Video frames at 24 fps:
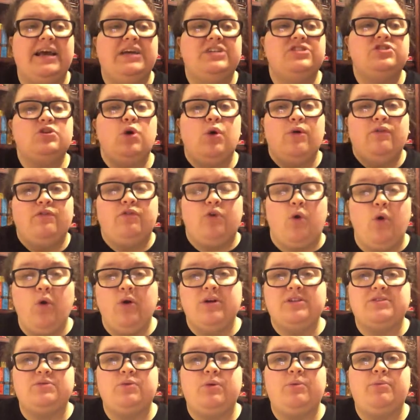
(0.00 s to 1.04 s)
So of
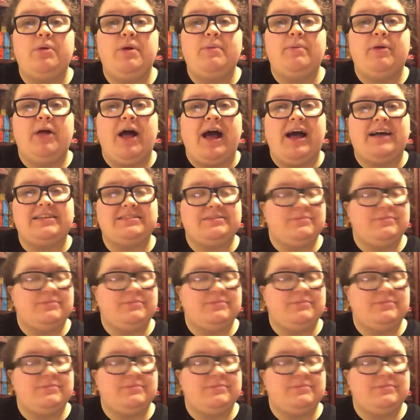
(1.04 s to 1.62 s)
course when people ask